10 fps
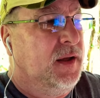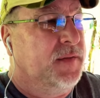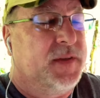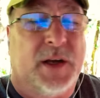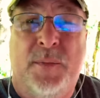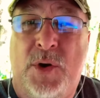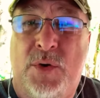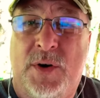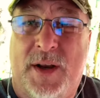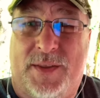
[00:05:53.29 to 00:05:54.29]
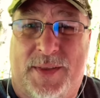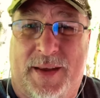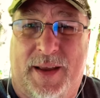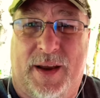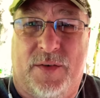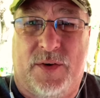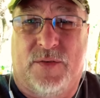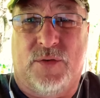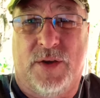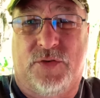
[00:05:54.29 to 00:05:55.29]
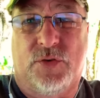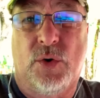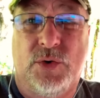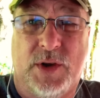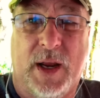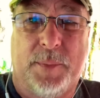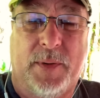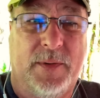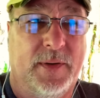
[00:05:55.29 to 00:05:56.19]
the community thing here runs so deep,